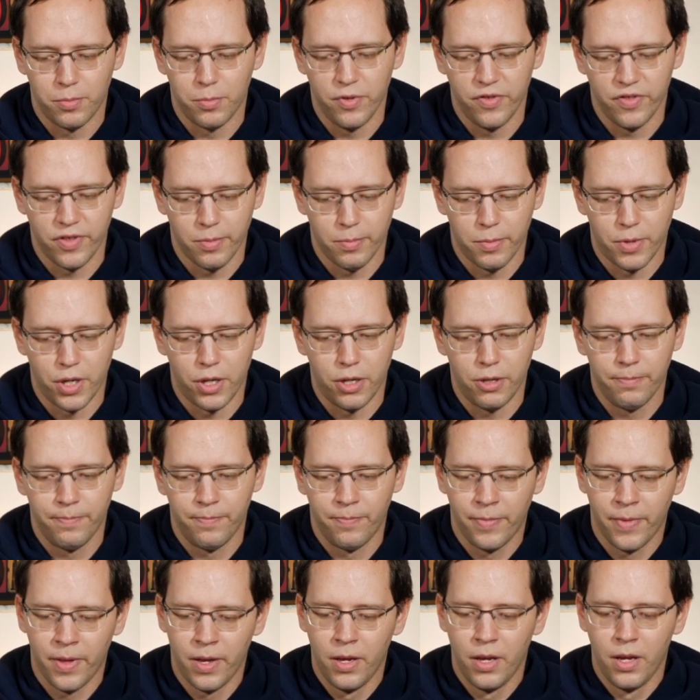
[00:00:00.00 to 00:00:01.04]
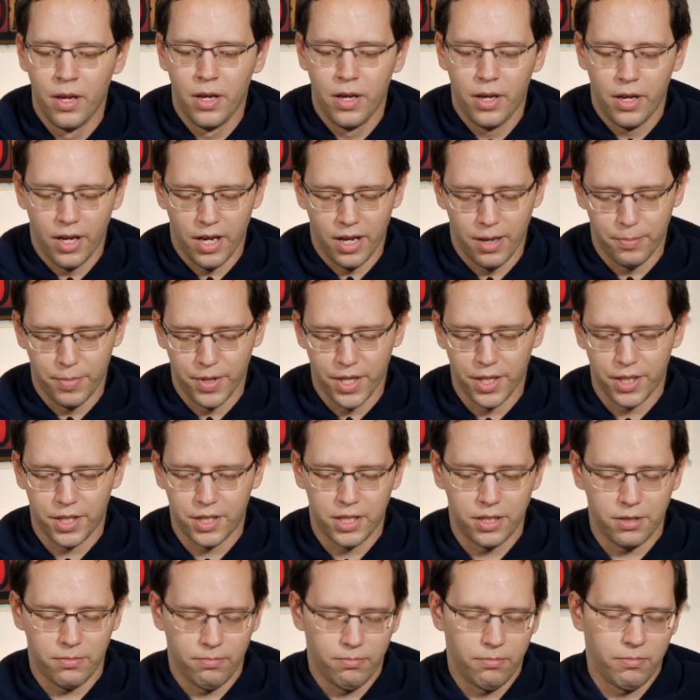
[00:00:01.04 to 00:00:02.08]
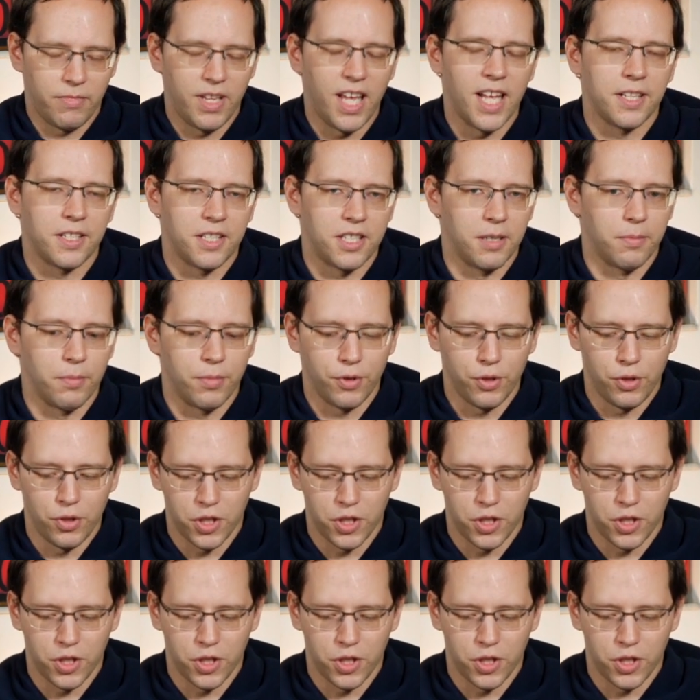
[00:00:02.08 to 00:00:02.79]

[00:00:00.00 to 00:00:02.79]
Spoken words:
to move them all. But it's that simple.